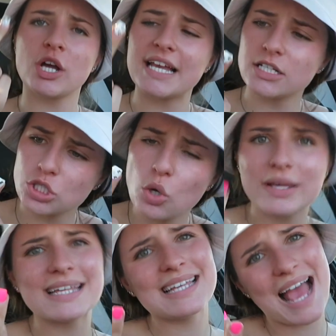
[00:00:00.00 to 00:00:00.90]
Okie
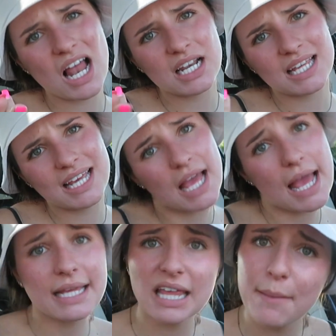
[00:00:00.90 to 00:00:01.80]
dokie,
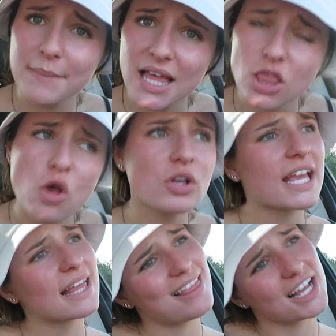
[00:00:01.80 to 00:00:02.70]
keep it, low
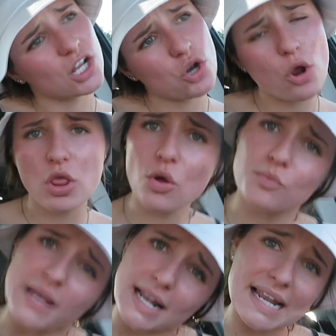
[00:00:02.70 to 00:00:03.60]
key like go,
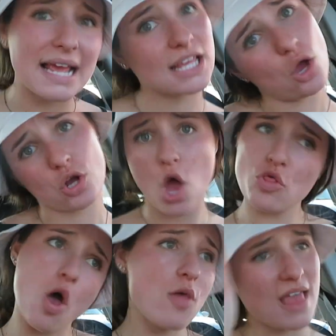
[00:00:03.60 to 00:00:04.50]
or he'll go
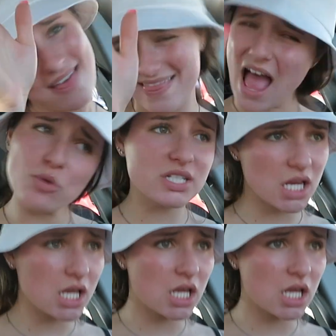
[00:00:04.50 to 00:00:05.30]
blow the loudy.